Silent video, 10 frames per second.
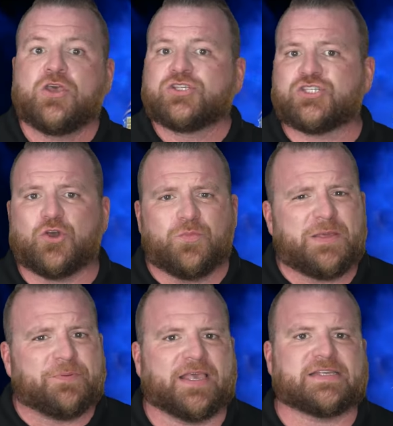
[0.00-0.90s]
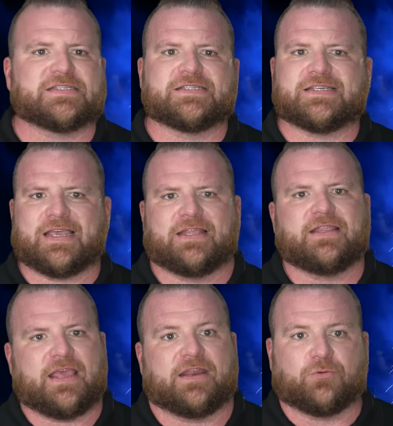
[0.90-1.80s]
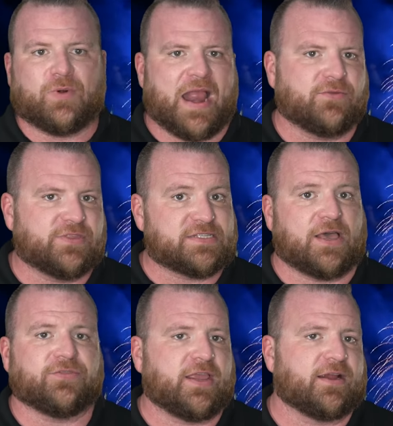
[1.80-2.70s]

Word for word: So many places in and around the South